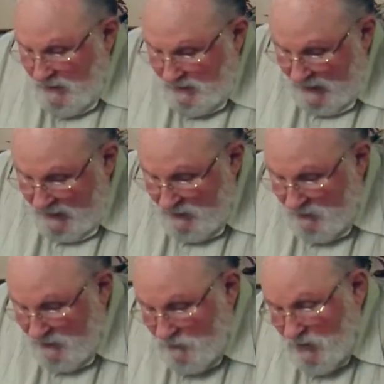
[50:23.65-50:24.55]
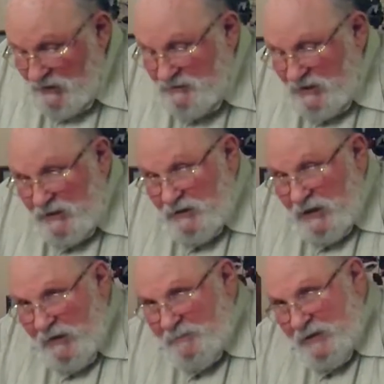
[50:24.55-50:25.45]
they didn't know what it was, they didn't
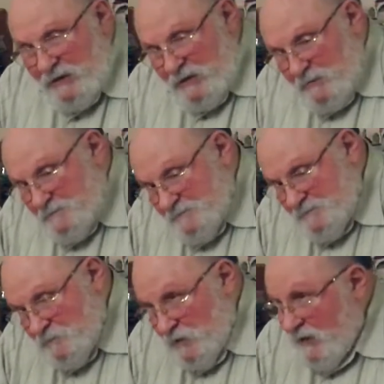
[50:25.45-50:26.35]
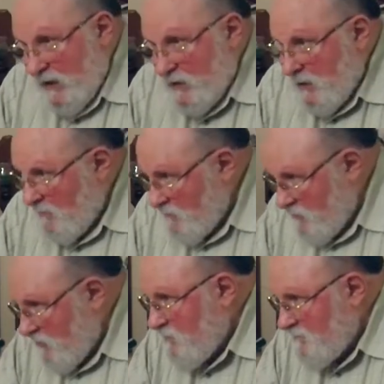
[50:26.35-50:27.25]
comprehend it, but they didn't come
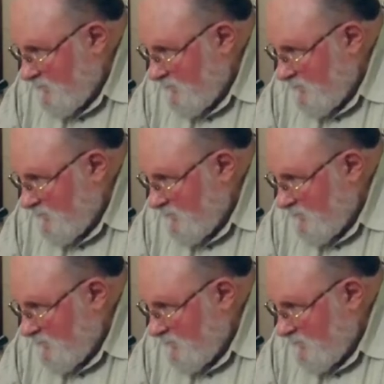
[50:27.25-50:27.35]
to it.